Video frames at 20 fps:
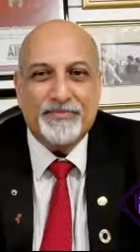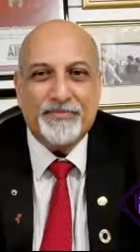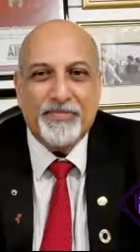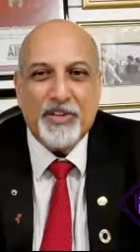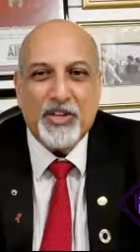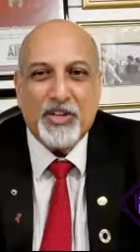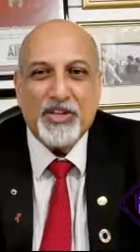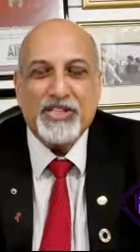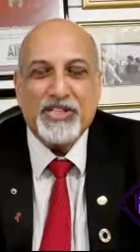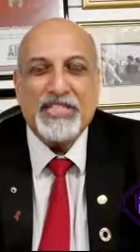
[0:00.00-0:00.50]

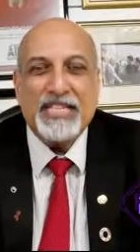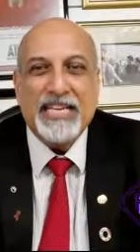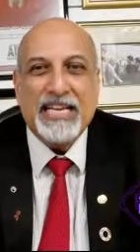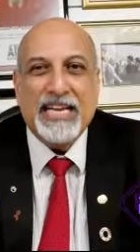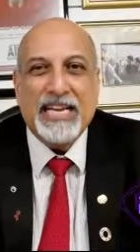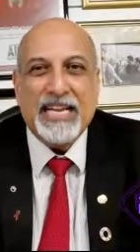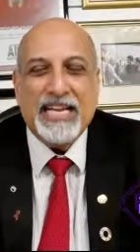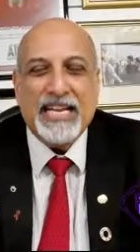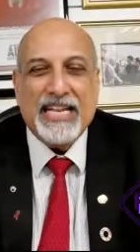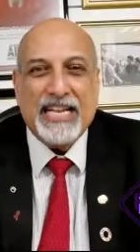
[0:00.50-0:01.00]
because
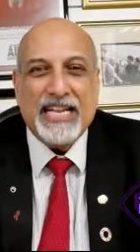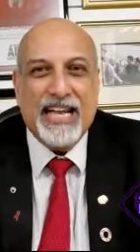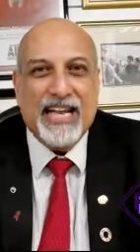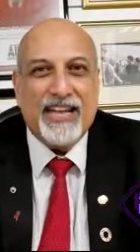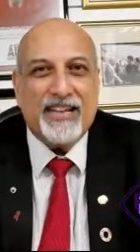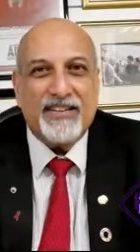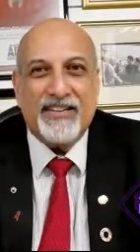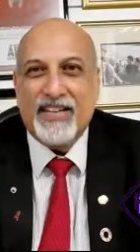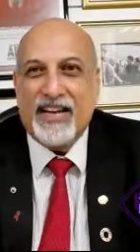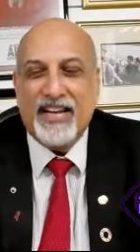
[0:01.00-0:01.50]

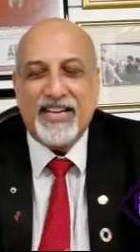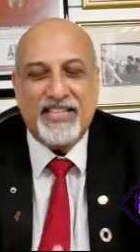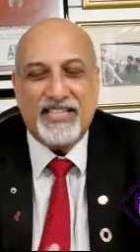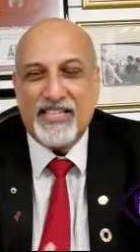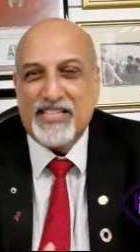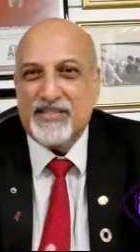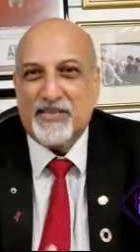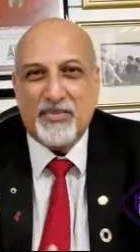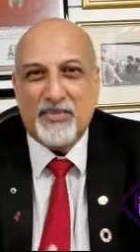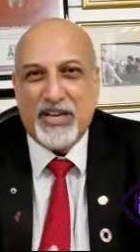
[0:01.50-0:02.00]
that, I
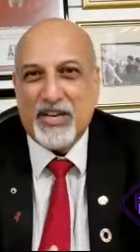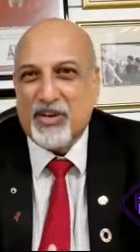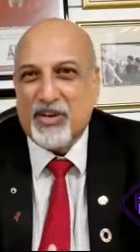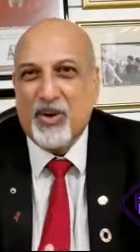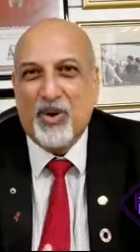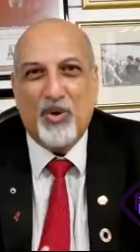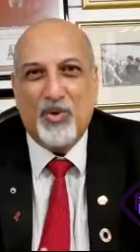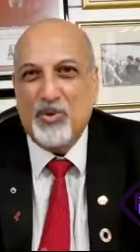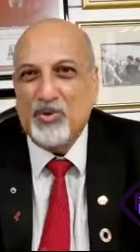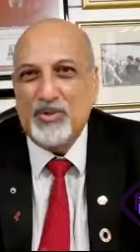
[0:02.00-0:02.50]
just went
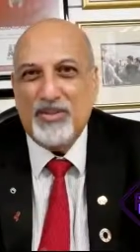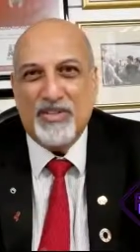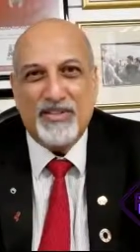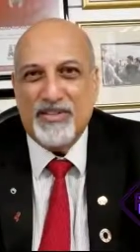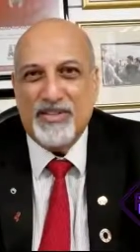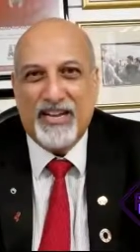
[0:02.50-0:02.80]
cold.